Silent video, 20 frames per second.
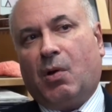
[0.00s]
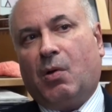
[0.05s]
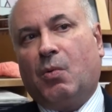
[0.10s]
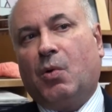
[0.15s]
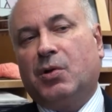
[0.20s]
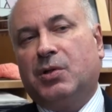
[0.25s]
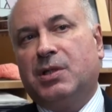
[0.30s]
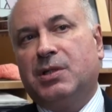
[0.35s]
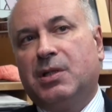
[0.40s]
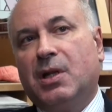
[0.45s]

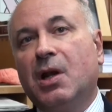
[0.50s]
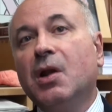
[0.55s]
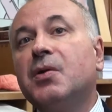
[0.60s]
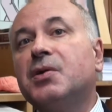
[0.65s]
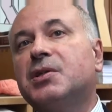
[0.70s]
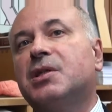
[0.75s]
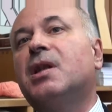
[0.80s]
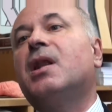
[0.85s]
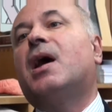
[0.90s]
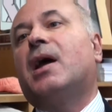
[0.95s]
what it
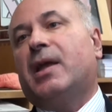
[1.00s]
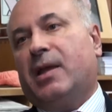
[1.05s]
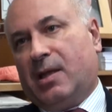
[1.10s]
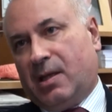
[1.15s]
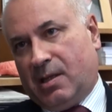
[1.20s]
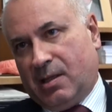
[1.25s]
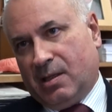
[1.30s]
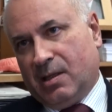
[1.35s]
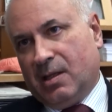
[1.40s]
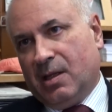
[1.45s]
looks
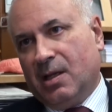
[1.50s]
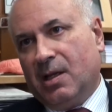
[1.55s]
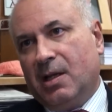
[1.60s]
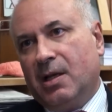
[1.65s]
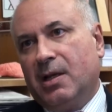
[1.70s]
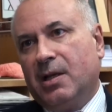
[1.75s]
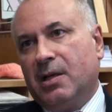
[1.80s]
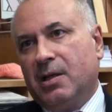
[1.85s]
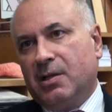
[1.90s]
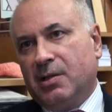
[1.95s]
like
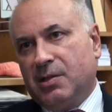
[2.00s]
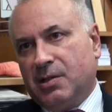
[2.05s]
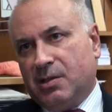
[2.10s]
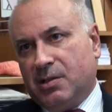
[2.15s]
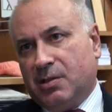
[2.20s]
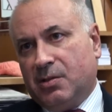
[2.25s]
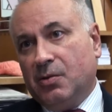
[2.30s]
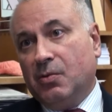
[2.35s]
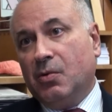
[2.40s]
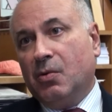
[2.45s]

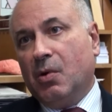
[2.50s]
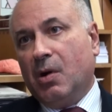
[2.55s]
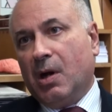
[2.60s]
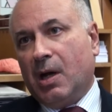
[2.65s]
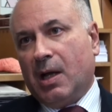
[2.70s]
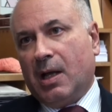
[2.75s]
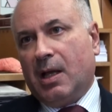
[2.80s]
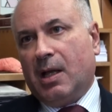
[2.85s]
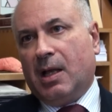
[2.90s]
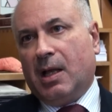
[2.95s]
to
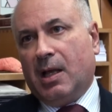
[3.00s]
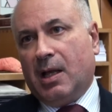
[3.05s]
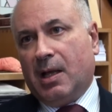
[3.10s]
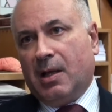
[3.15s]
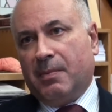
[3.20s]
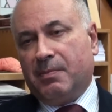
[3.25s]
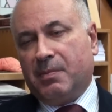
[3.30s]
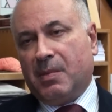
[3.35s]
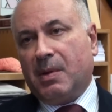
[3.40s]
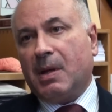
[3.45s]
uh,
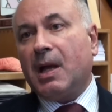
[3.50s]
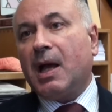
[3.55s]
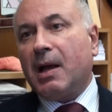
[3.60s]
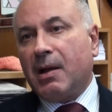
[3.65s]
um,